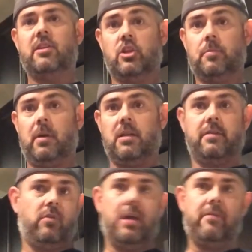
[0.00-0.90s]

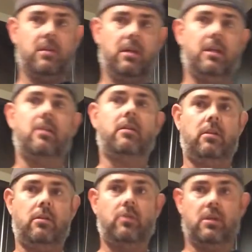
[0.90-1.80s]
experience. If you haven't done it,
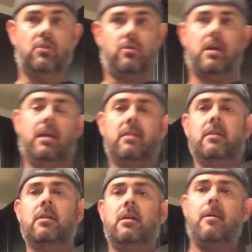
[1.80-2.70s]
you need to try it.
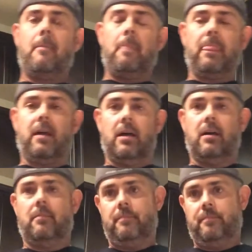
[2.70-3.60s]

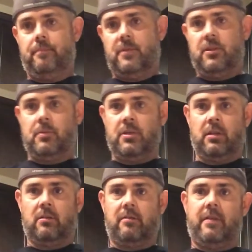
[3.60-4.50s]
This
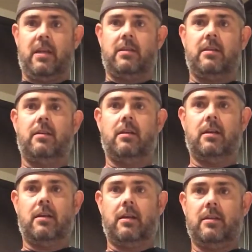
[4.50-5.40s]
particular event
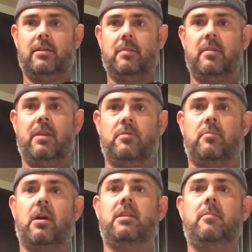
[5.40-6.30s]
is something that was
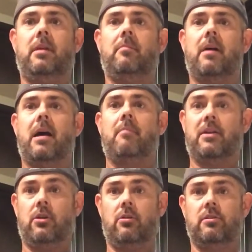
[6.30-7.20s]
brought to me by
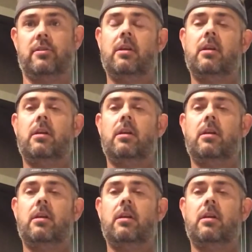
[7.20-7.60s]
my turtles.